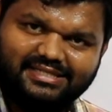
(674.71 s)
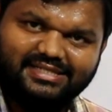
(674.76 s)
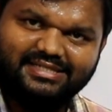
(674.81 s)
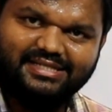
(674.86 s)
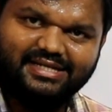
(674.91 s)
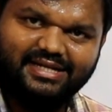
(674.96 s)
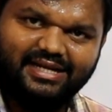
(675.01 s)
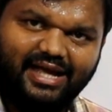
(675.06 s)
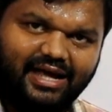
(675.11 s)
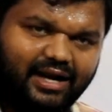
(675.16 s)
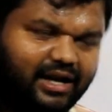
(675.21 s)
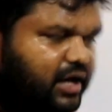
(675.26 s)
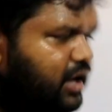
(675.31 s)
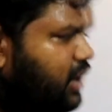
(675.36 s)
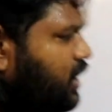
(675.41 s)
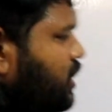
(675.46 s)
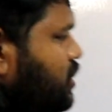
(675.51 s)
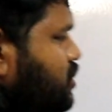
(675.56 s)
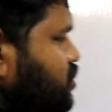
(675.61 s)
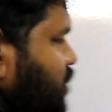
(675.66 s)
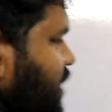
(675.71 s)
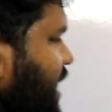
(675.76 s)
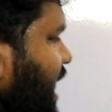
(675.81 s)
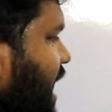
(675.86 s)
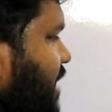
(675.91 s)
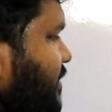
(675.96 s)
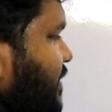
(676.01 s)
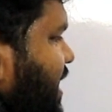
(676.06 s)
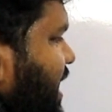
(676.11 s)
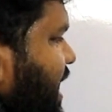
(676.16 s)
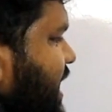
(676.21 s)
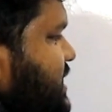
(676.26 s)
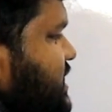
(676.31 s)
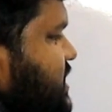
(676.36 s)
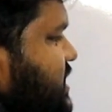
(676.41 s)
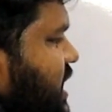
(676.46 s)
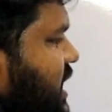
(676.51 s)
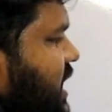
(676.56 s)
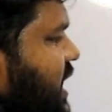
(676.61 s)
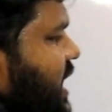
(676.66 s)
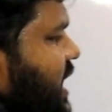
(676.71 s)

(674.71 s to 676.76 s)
Is it clear? So galvanization